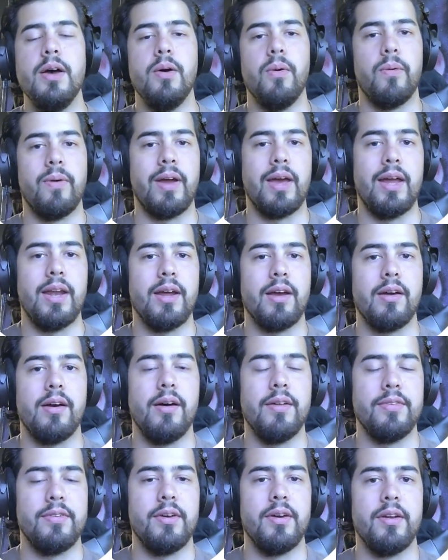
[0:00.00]
organic
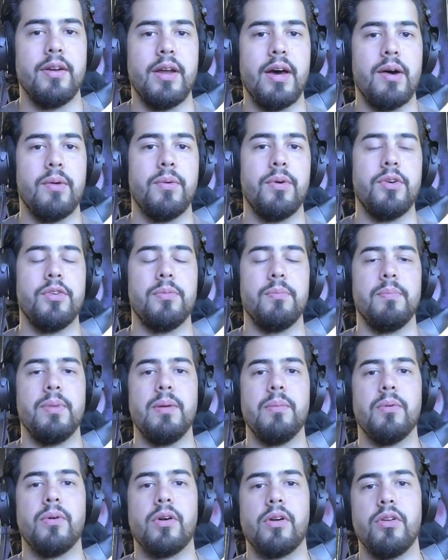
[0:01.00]
content and hours and
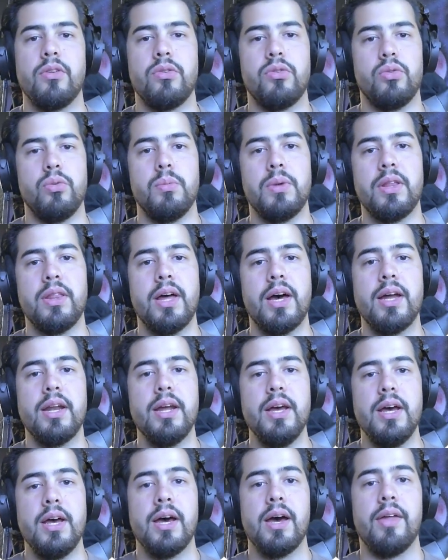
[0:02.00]
people are consuming that
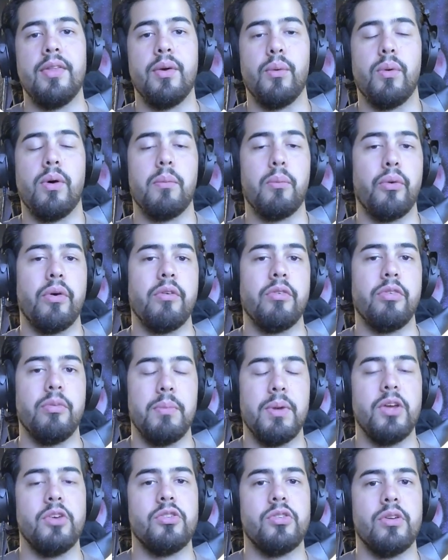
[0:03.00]
and they want more
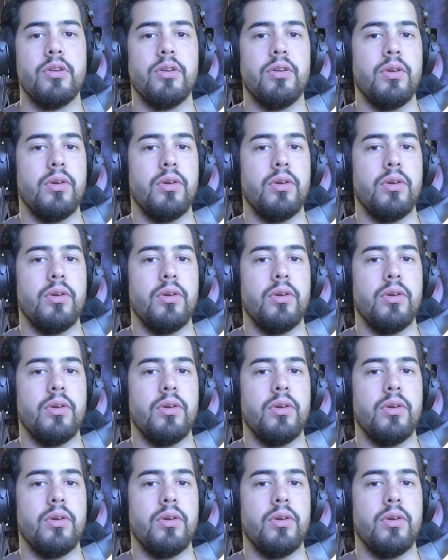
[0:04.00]
information,